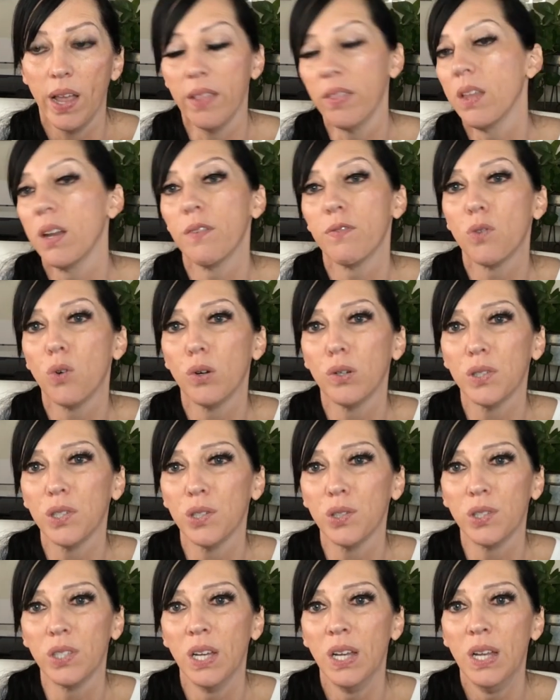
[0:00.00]
And then of course
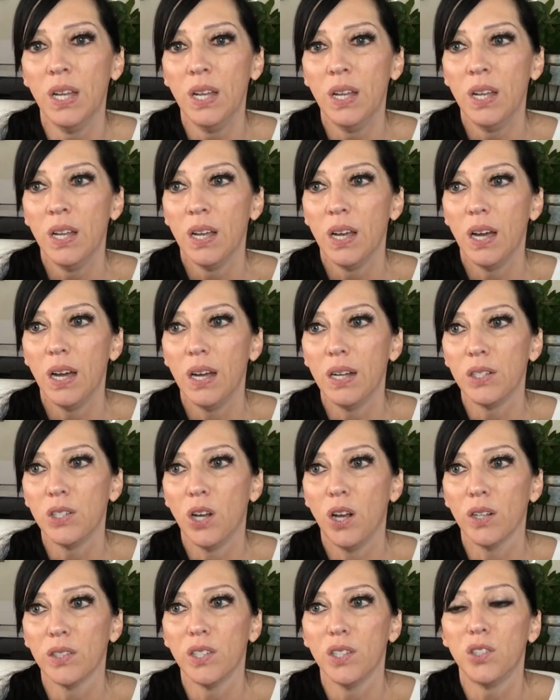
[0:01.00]
there's
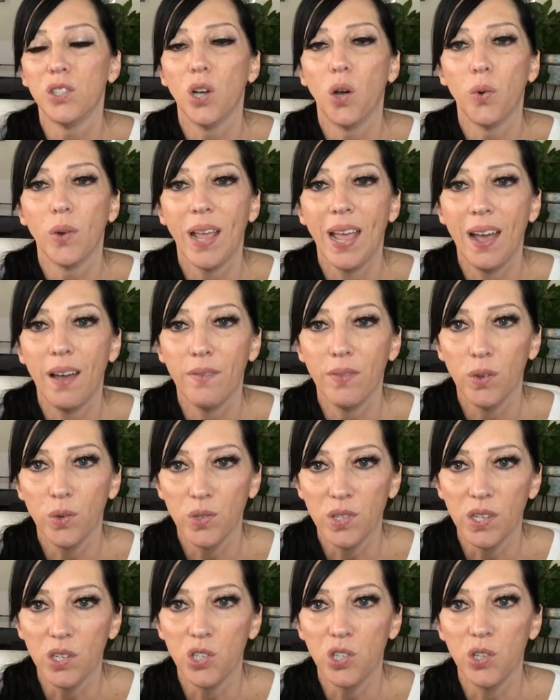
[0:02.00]
dogs that don't have
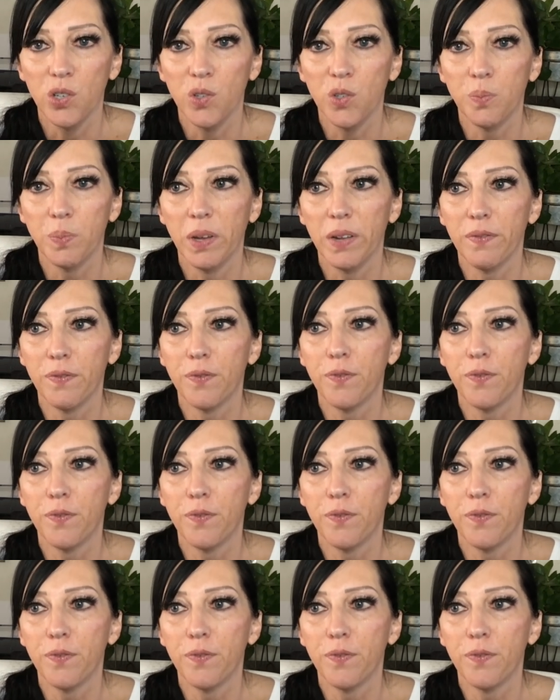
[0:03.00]
those issues, but